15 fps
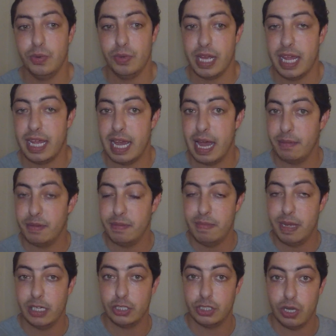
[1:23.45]
They kept
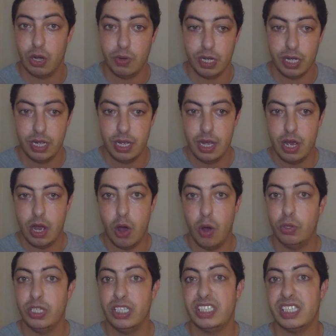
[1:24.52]
Minnesota
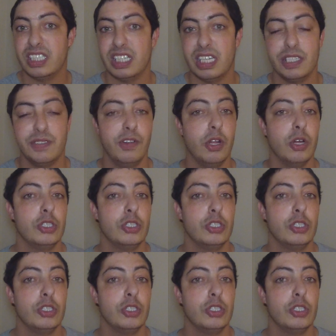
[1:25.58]
only successful